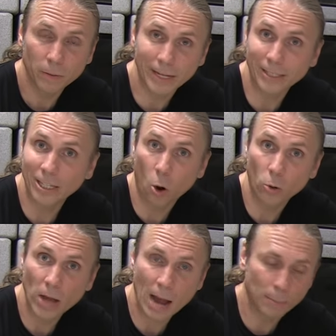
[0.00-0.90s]
Is it
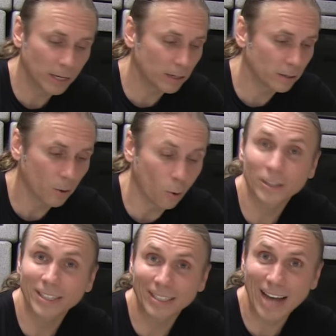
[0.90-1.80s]
codominant or
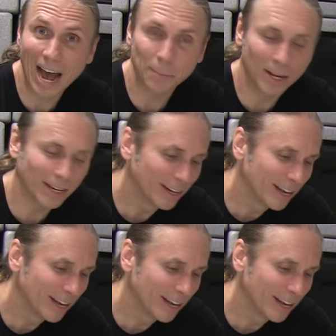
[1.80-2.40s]
is it dominant?